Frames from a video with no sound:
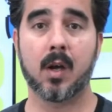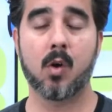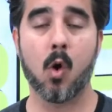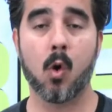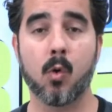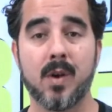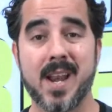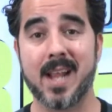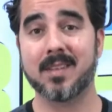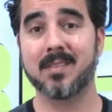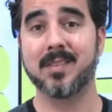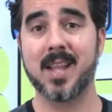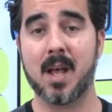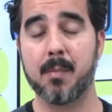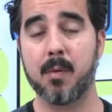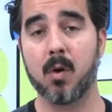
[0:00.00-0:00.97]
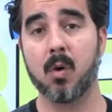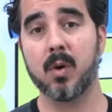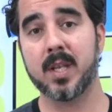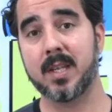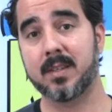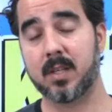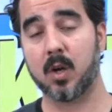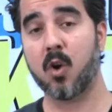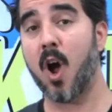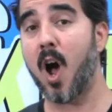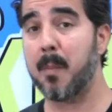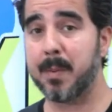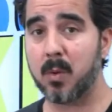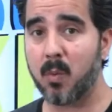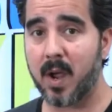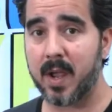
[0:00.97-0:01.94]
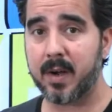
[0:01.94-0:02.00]
go next level. He's a
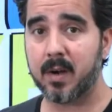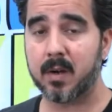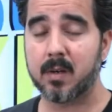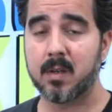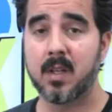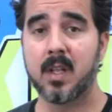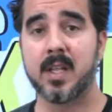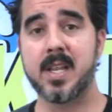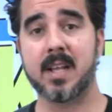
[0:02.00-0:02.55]
copywriter.